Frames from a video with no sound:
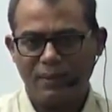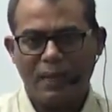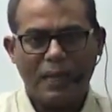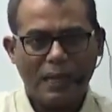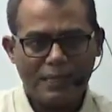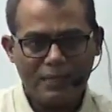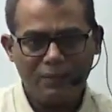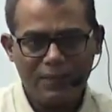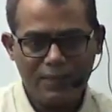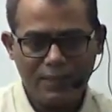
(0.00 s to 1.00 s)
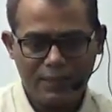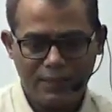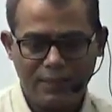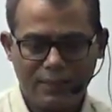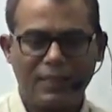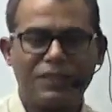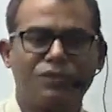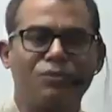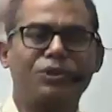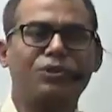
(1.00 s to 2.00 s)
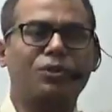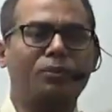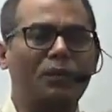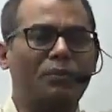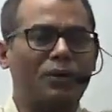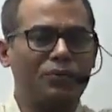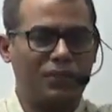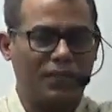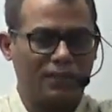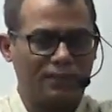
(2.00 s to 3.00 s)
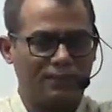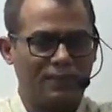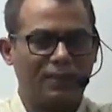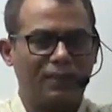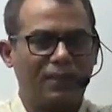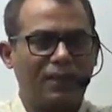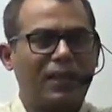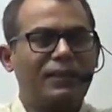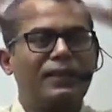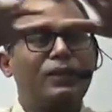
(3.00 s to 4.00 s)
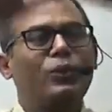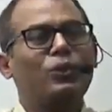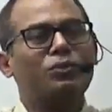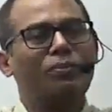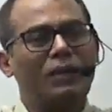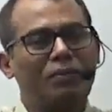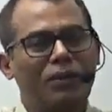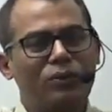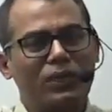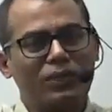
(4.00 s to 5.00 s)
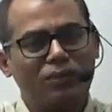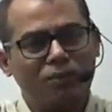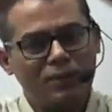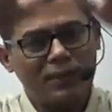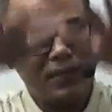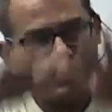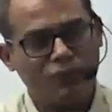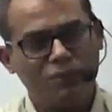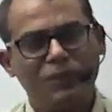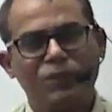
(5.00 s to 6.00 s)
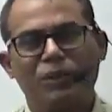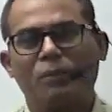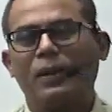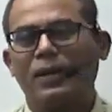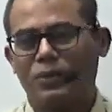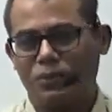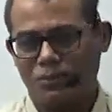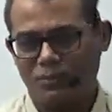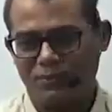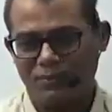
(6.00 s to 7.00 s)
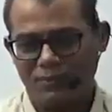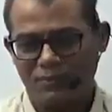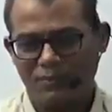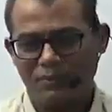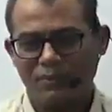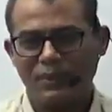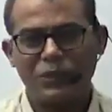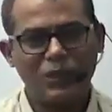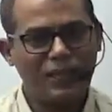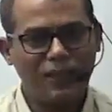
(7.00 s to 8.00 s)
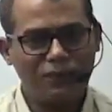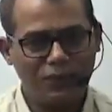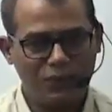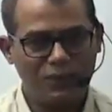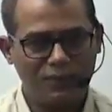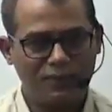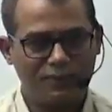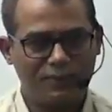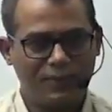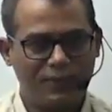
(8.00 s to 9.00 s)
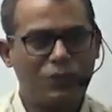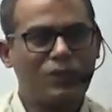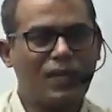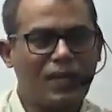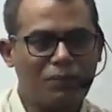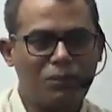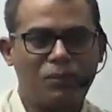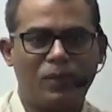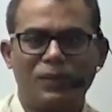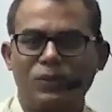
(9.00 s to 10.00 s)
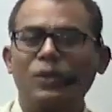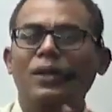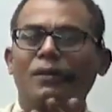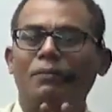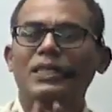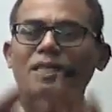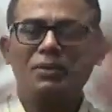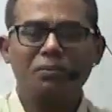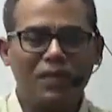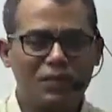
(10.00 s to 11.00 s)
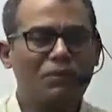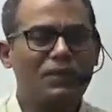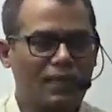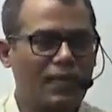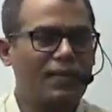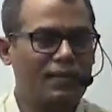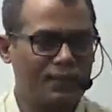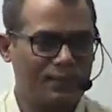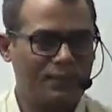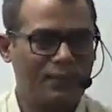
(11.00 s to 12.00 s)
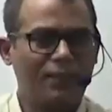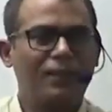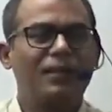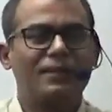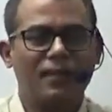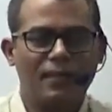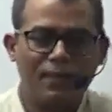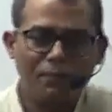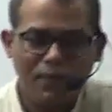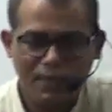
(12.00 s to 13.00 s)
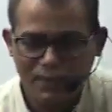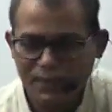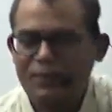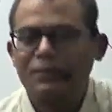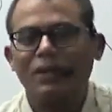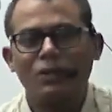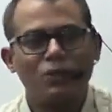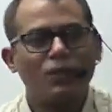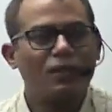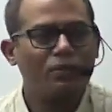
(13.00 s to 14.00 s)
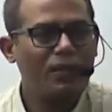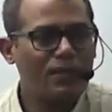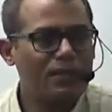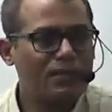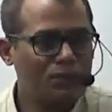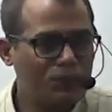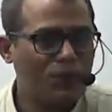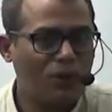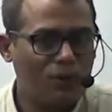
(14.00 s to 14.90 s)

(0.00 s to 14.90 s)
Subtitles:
Ultimately getting transformed into a big mountain. And then those big mountains will be transformed into a plateau. The cycle of erosion. Chota Nagpur plateau must be much, much higher. Let's say 100 million years or 200 million years before.